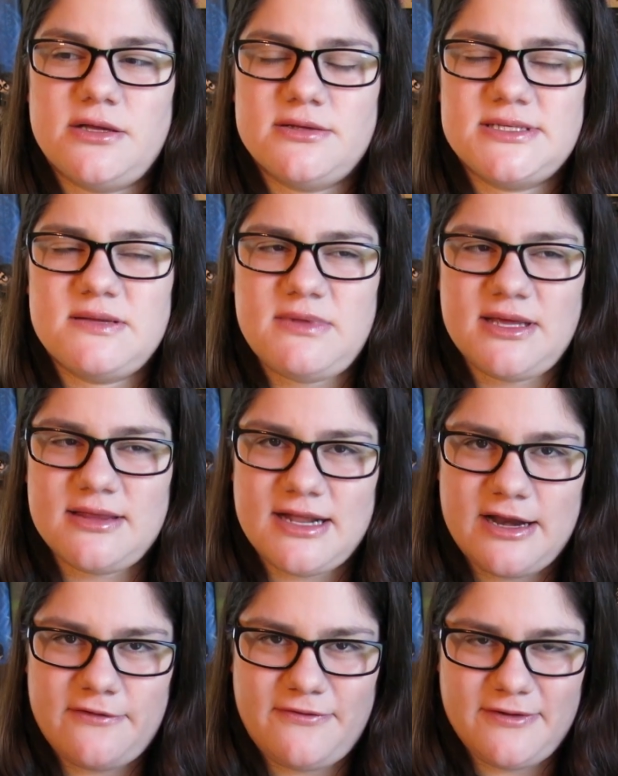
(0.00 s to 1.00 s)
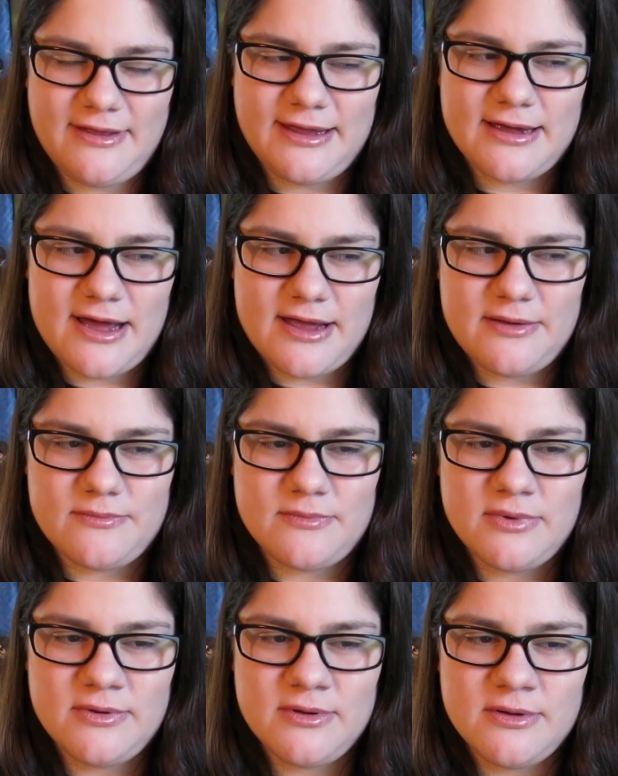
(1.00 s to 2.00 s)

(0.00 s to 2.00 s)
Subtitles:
something that I feel like I'm,